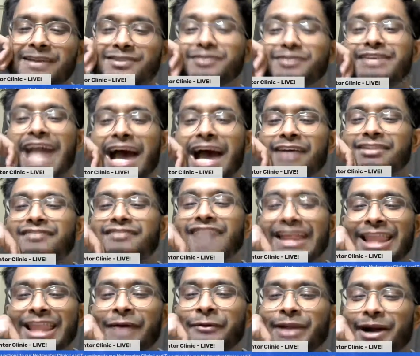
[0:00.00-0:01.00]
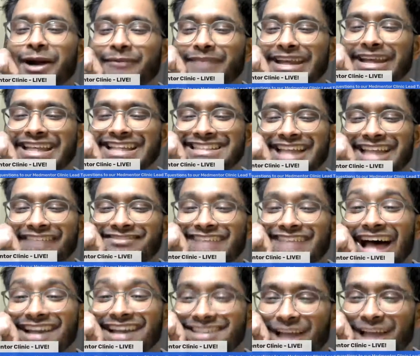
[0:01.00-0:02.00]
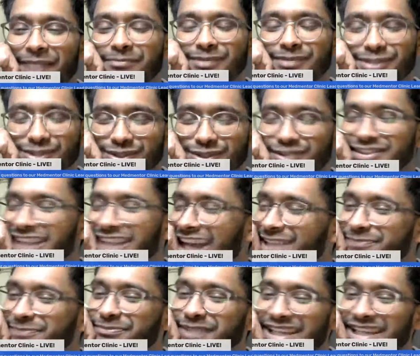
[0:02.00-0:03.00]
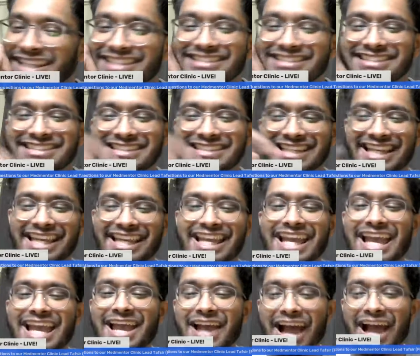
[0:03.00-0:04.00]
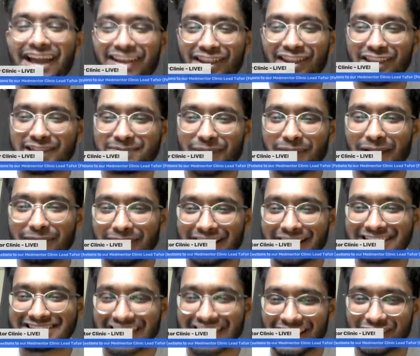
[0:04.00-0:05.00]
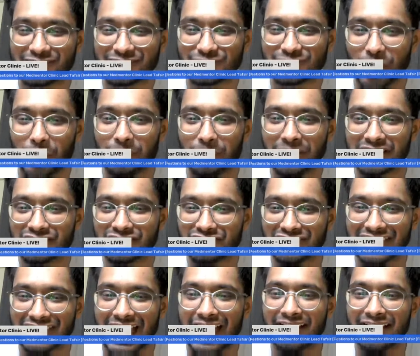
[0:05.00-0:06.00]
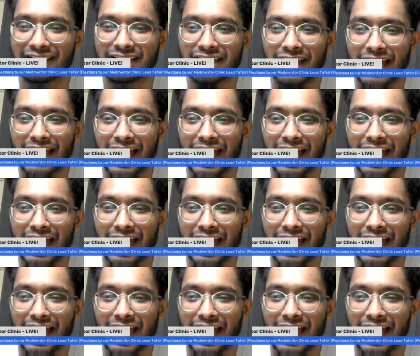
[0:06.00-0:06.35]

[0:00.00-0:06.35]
So now the fact that We Are Medics have that type of tool, that is brilliant to see. Another aspiring medics, thank you so much for that.